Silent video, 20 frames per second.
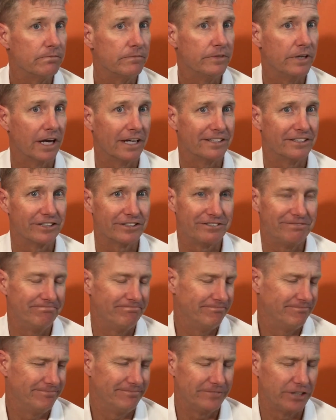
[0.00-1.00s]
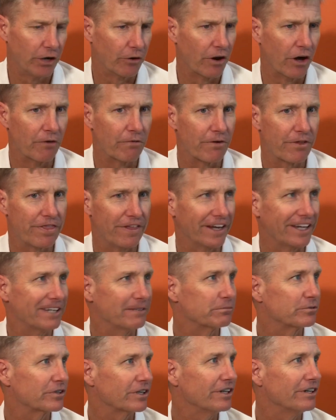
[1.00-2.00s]
Not just don't overthink
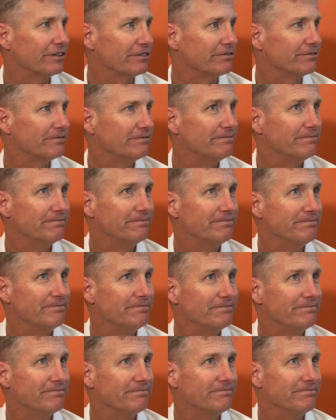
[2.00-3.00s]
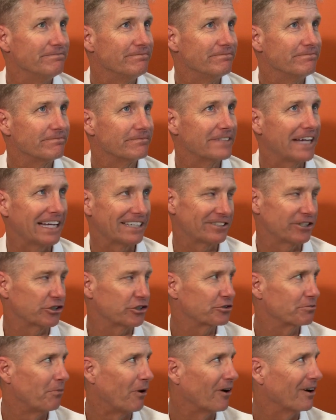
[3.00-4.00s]
himself. Guys that
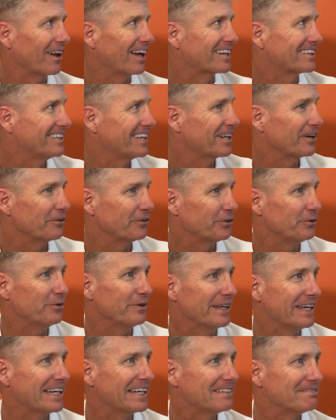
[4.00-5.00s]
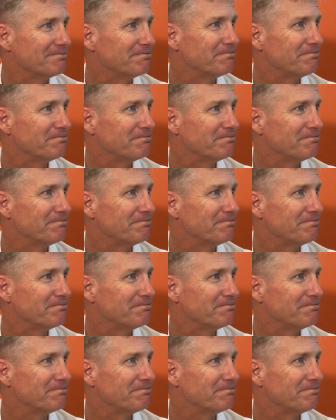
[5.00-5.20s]
are smart like that will do that.